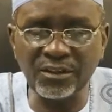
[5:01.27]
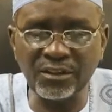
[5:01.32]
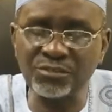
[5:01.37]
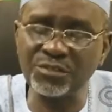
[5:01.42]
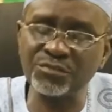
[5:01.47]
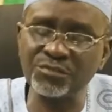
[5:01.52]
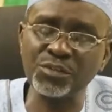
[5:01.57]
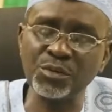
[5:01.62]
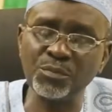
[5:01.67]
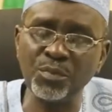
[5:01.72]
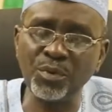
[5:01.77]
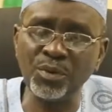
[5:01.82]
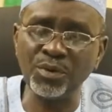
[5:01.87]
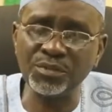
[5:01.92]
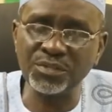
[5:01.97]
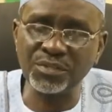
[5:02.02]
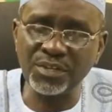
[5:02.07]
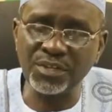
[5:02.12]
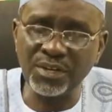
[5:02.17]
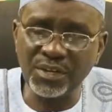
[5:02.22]
lot of
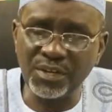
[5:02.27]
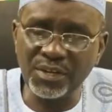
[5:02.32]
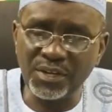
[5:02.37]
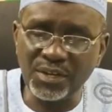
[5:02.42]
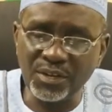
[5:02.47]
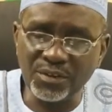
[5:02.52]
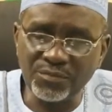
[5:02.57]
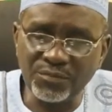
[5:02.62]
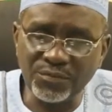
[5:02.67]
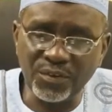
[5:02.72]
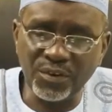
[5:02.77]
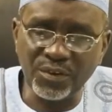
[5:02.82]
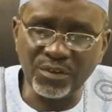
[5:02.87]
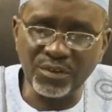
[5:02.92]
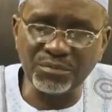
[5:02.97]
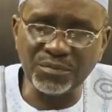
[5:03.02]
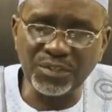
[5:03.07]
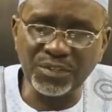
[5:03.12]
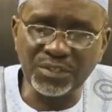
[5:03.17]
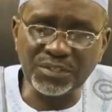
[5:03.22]
support
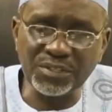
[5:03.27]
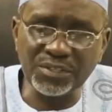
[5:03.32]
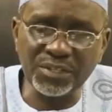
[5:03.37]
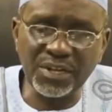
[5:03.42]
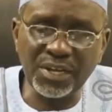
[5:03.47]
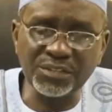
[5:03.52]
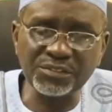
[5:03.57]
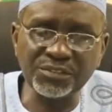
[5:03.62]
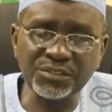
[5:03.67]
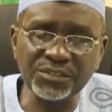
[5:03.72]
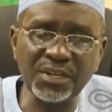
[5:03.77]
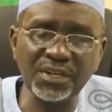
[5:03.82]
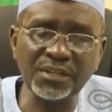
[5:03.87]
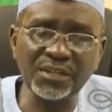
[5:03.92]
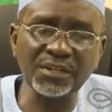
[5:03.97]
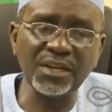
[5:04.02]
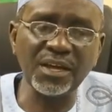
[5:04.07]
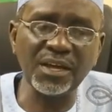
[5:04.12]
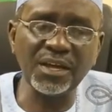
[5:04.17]
from international